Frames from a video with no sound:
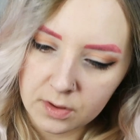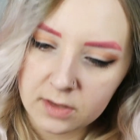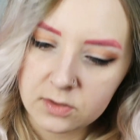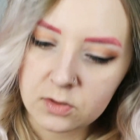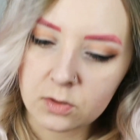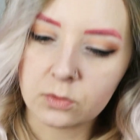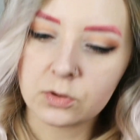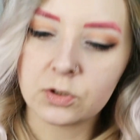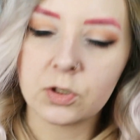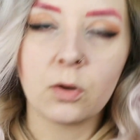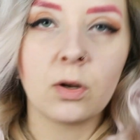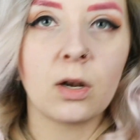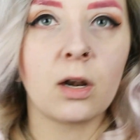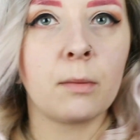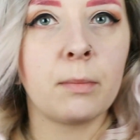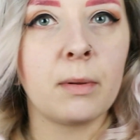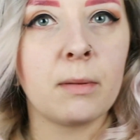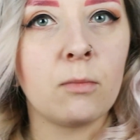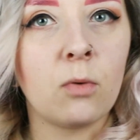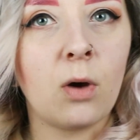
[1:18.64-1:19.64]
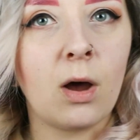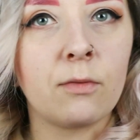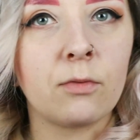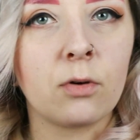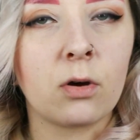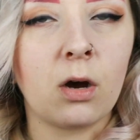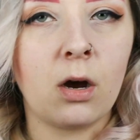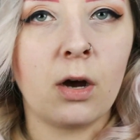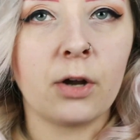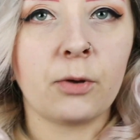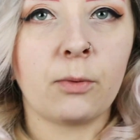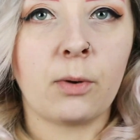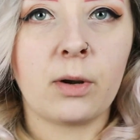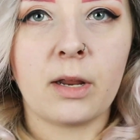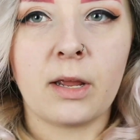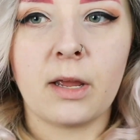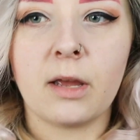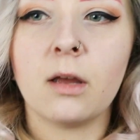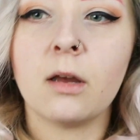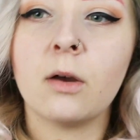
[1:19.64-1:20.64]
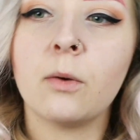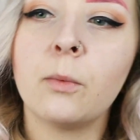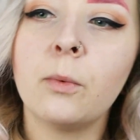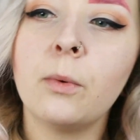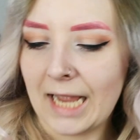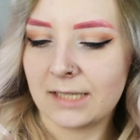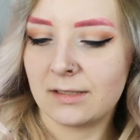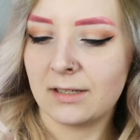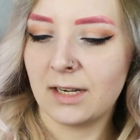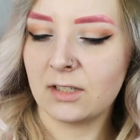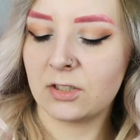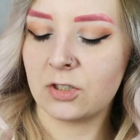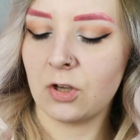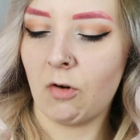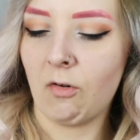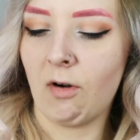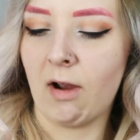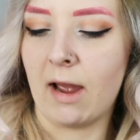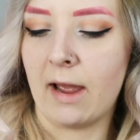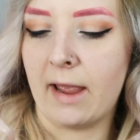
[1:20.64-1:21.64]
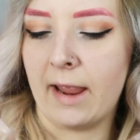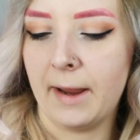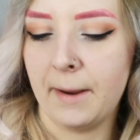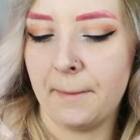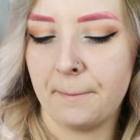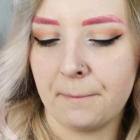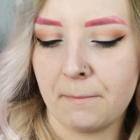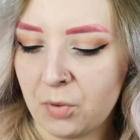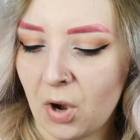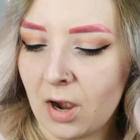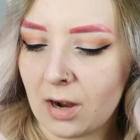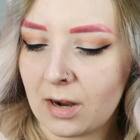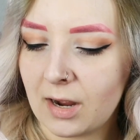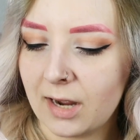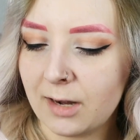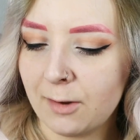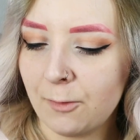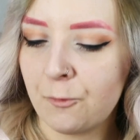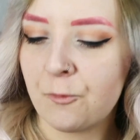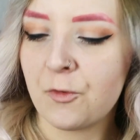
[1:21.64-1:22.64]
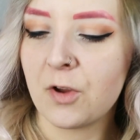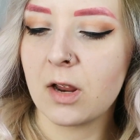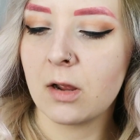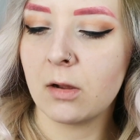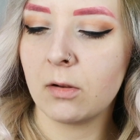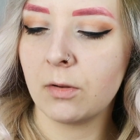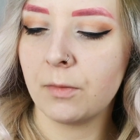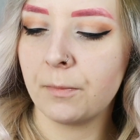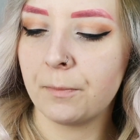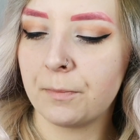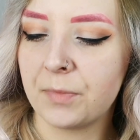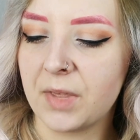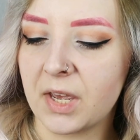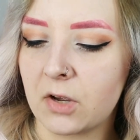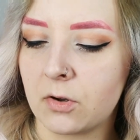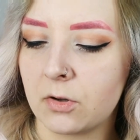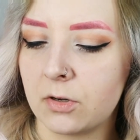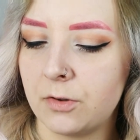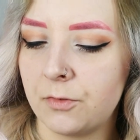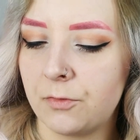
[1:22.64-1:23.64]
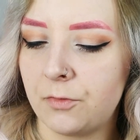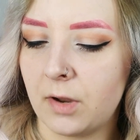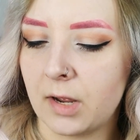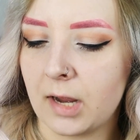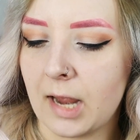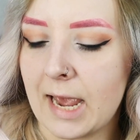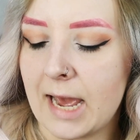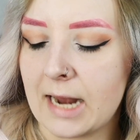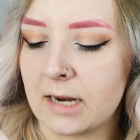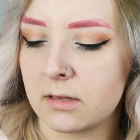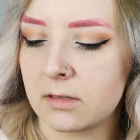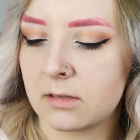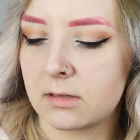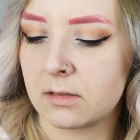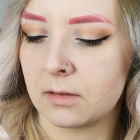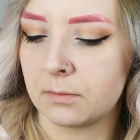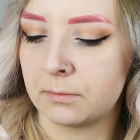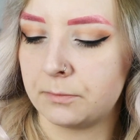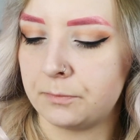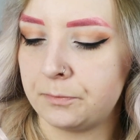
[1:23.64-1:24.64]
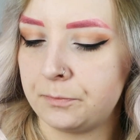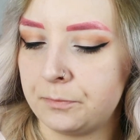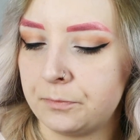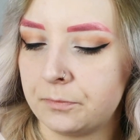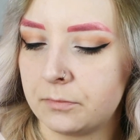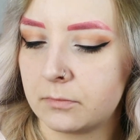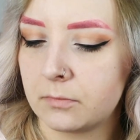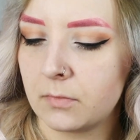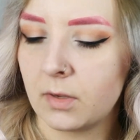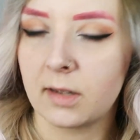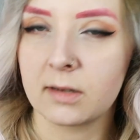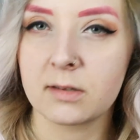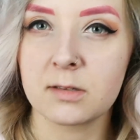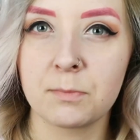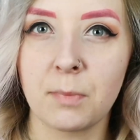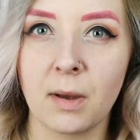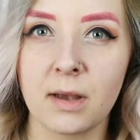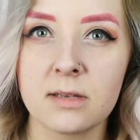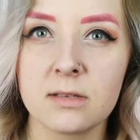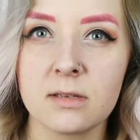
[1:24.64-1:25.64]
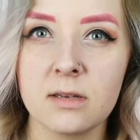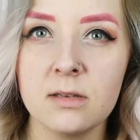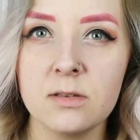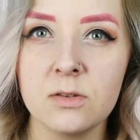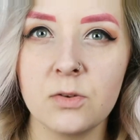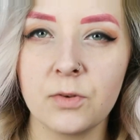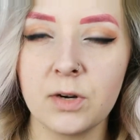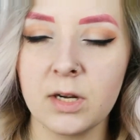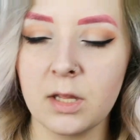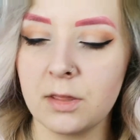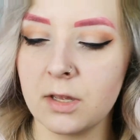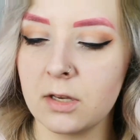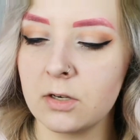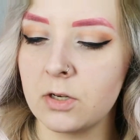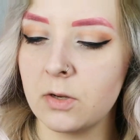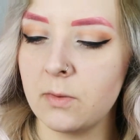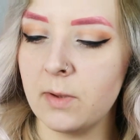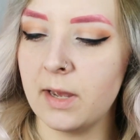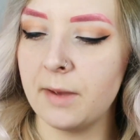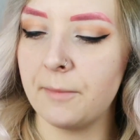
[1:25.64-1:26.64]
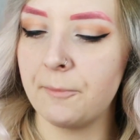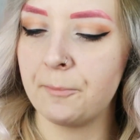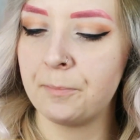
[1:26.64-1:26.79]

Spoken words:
And there's also a little bit more avocado on here. It tastes alright, but I kind of feel they could have like added some like spices or anything to it.